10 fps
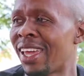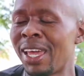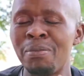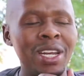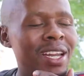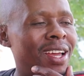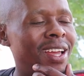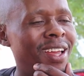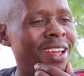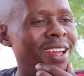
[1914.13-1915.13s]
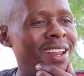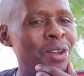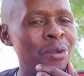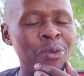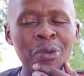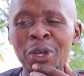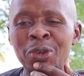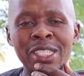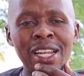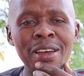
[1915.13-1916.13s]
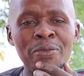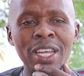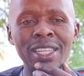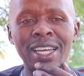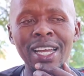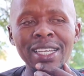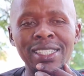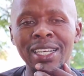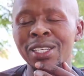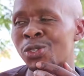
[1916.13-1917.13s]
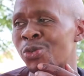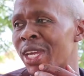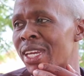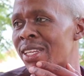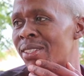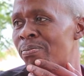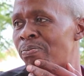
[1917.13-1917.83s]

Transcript: Emon, nobody was laughing and the guy started swearing.